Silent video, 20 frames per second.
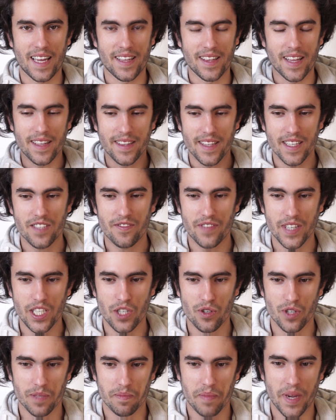And this
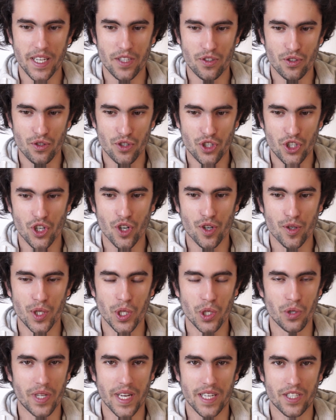video is made to show
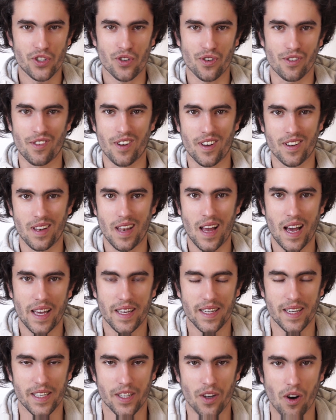you that you're not
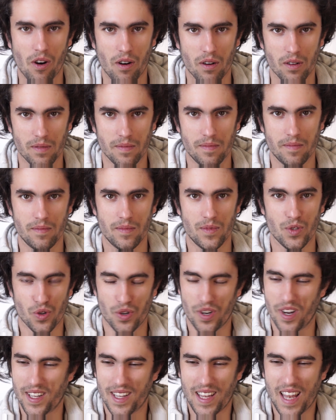lying at all. You're
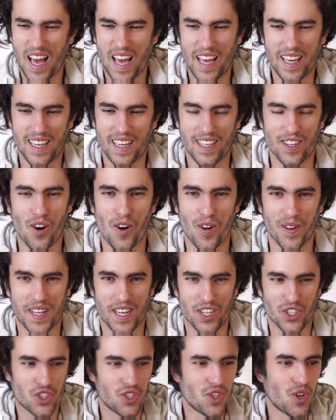not lying at all.
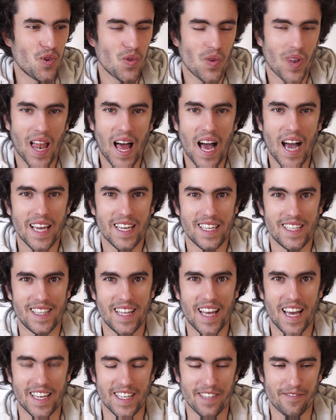There's no lie in
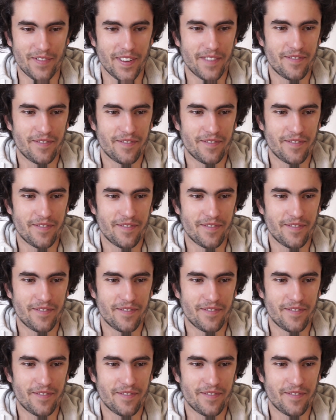that.